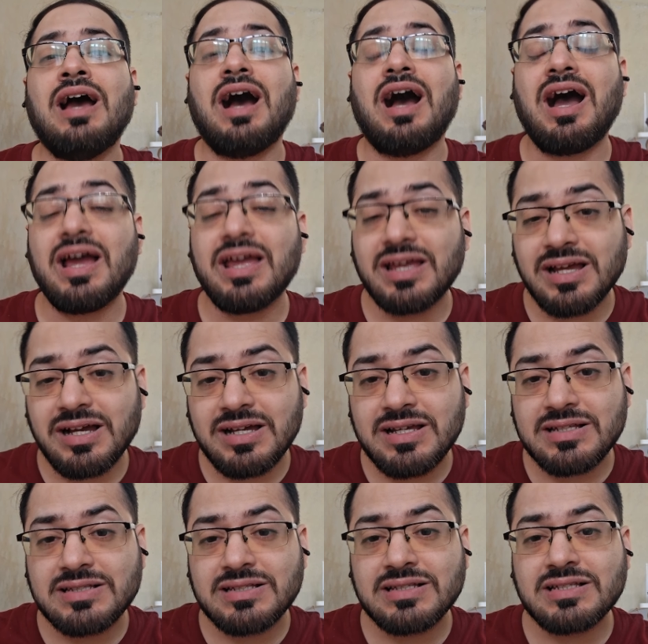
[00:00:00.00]
Hi
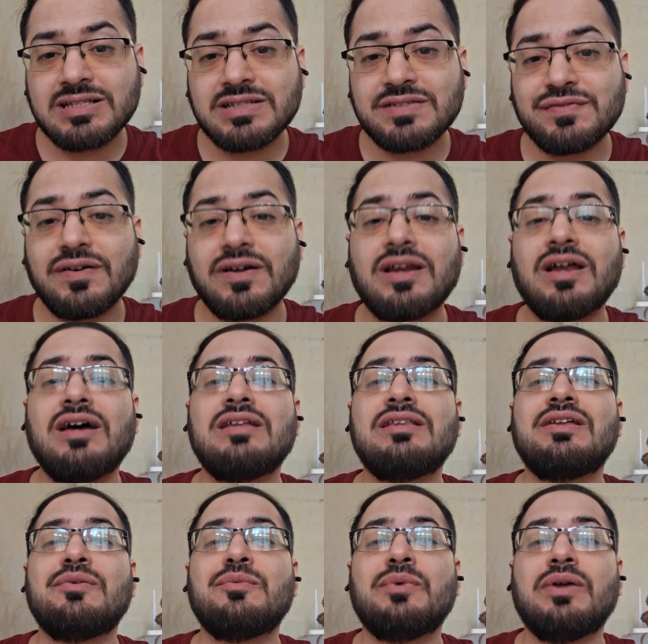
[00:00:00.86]
guys, this is
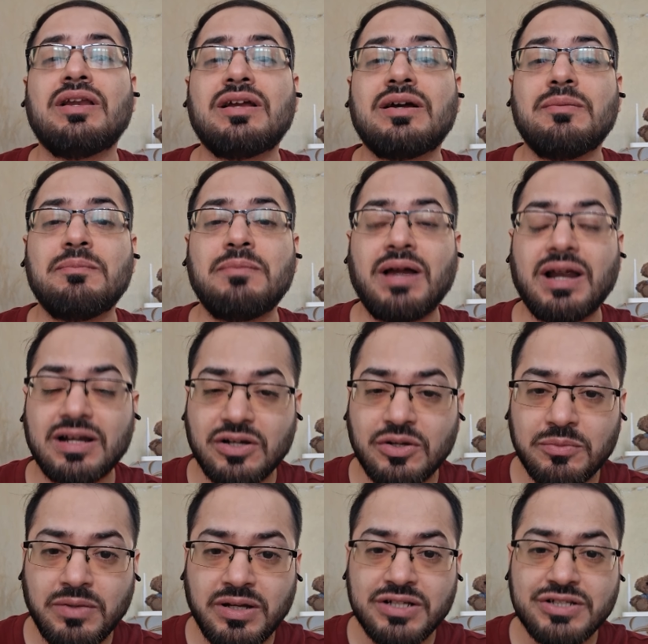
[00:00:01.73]
Farhad and welcome back
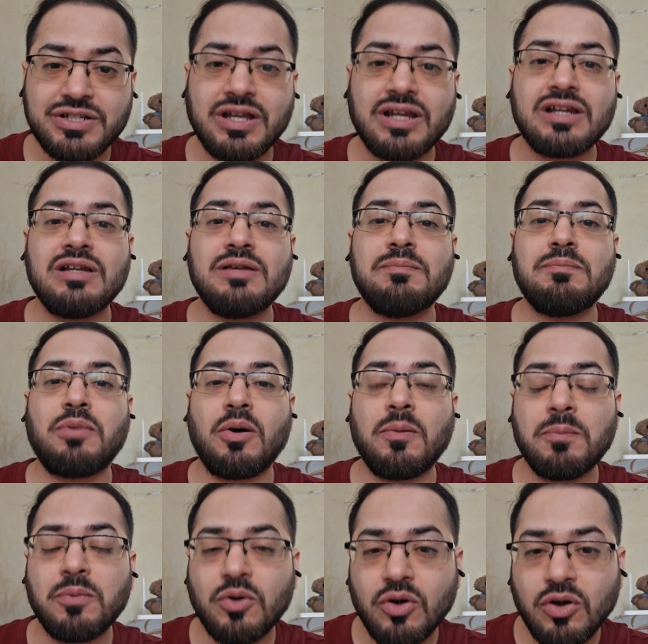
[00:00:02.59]
to my channel
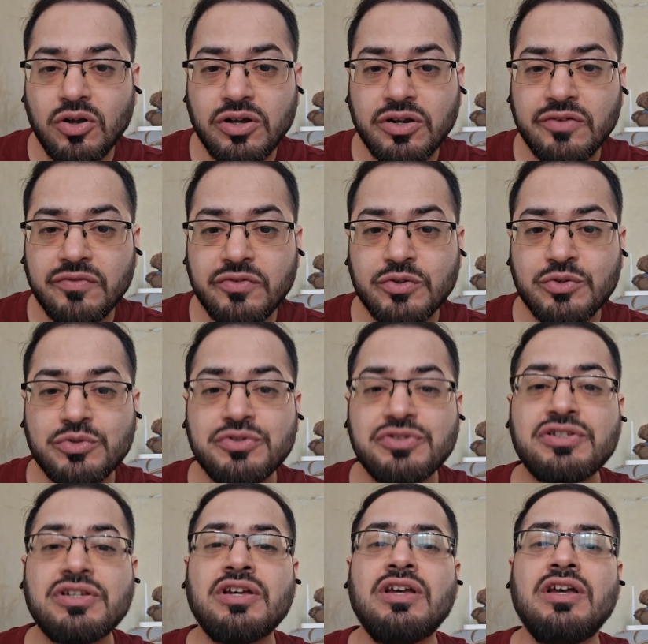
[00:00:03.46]
Popcorn
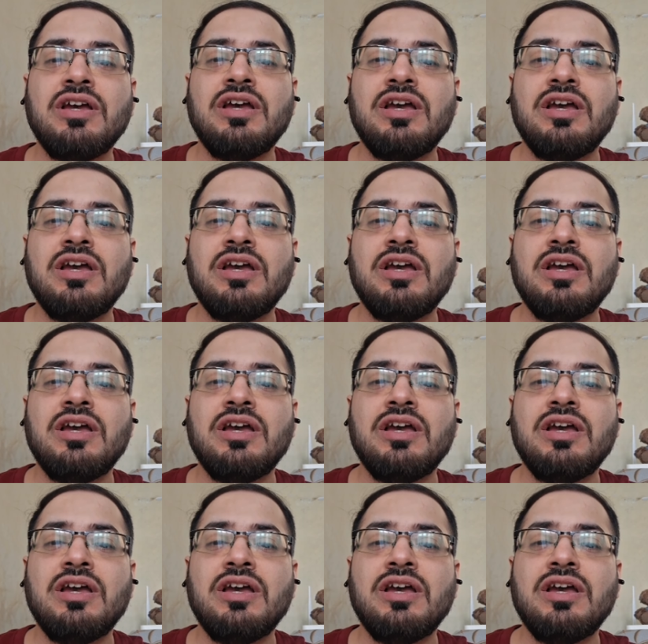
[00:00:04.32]
Reviews.